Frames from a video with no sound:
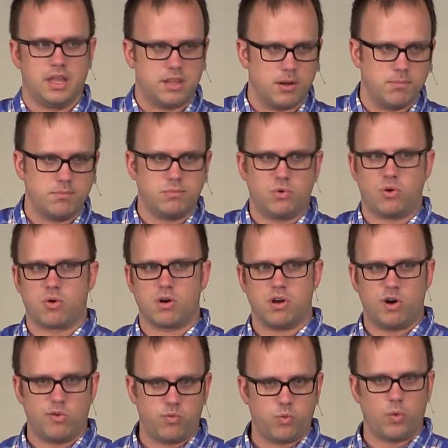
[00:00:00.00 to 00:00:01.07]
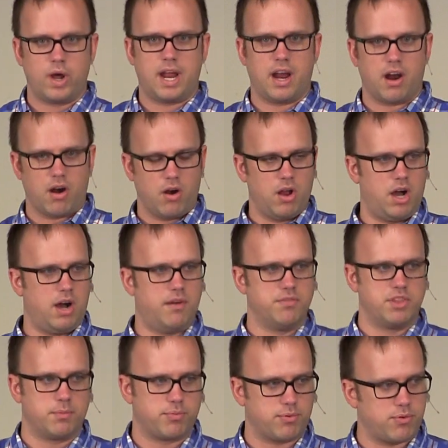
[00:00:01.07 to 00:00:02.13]
they're more aware
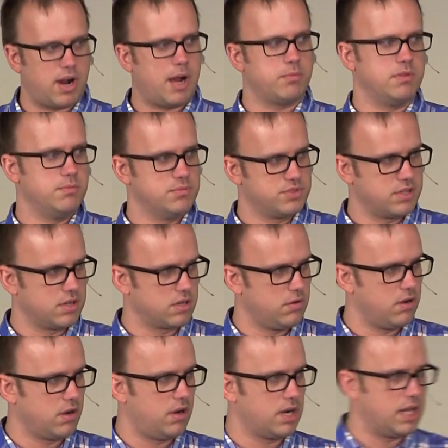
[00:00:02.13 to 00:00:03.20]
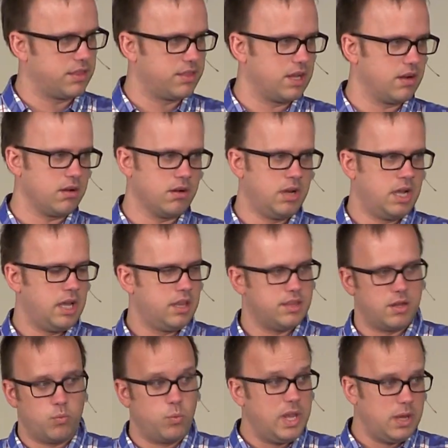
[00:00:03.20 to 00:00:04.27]
of the problems that are going on out there
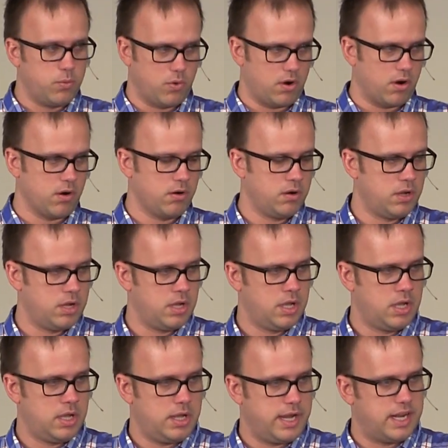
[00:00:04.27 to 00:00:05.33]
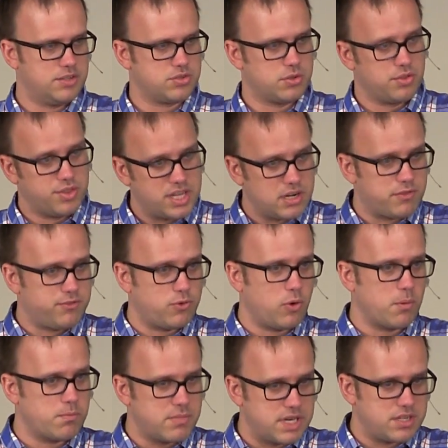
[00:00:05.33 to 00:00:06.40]
than we were. And so
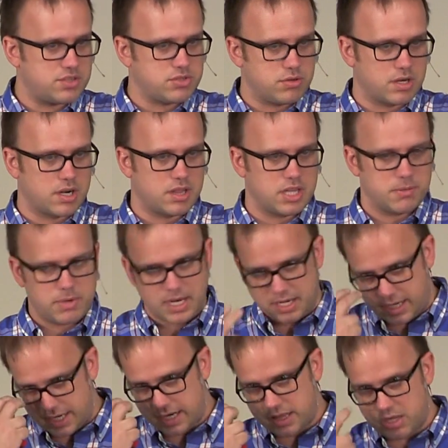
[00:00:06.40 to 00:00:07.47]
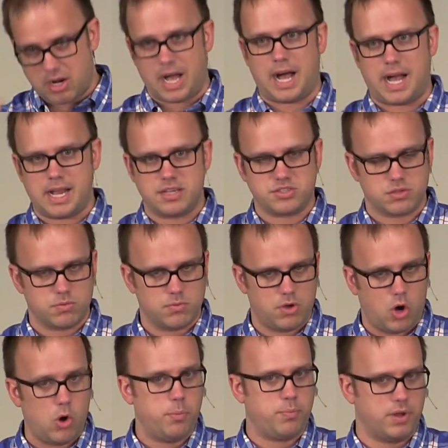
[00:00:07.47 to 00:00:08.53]
therefore, ministering to them and getting their eyes
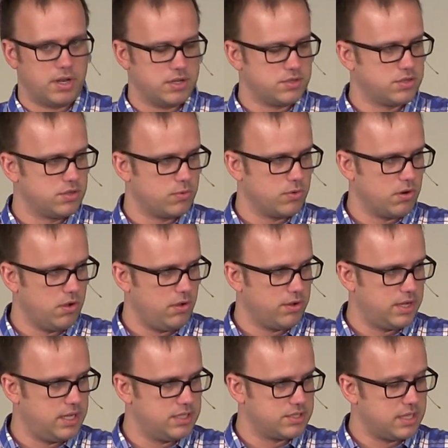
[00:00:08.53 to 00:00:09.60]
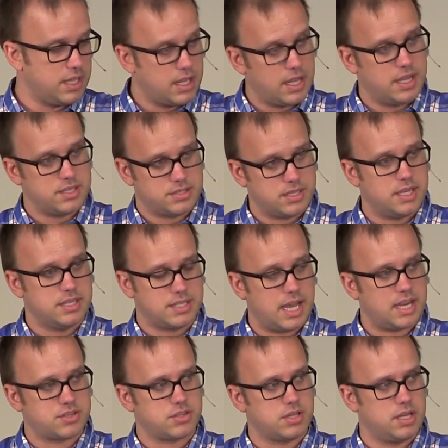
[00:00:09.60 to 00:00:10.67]
open to the world is
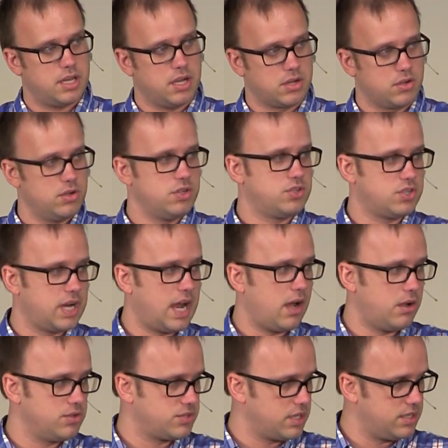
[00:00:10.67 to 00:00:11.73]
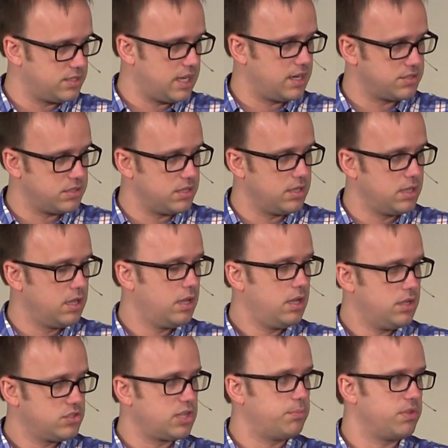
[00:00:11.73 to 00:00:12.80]
actually a good challenge, and it's actually
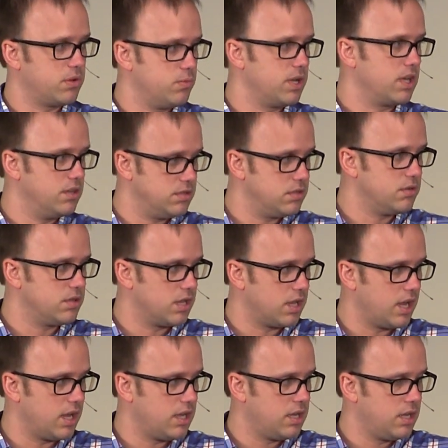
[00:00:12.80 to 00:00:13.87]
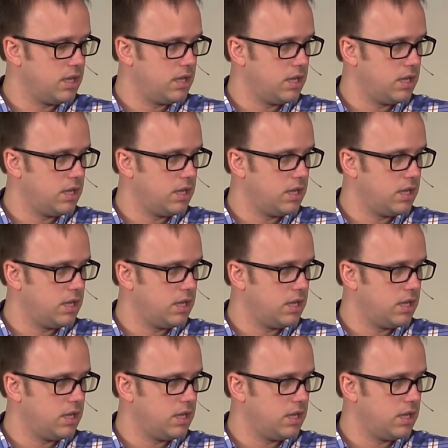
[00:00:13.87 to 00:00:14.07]
something we can do today.